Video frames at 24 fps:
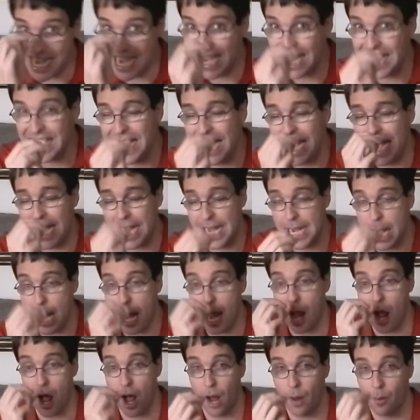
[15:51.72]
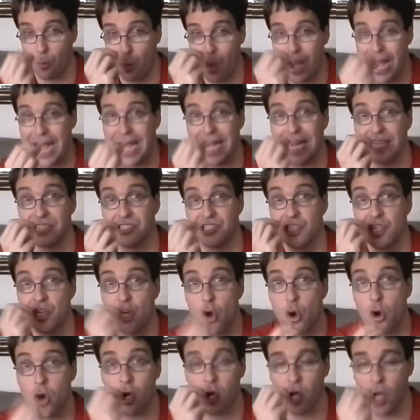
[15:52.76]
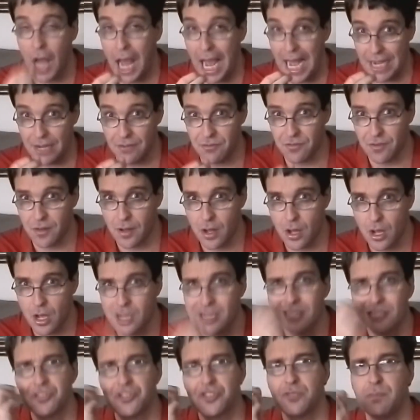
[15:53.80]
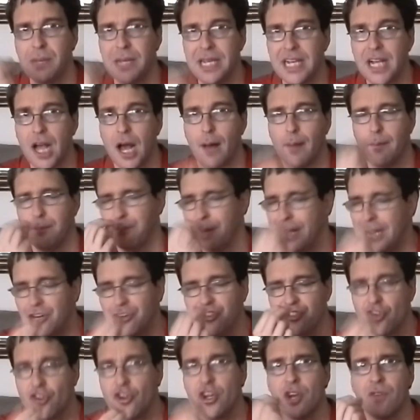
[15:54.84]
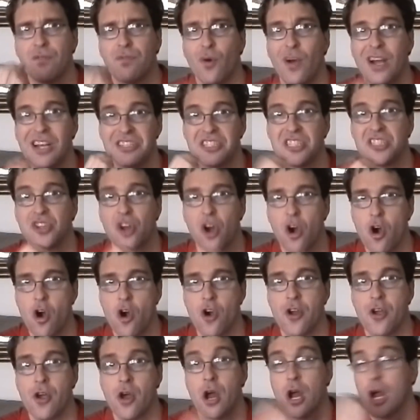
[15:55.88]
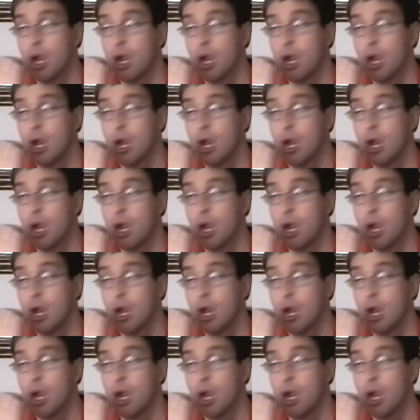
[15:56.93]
In a way, it's your life. Speak up. Make sure your voice is heard.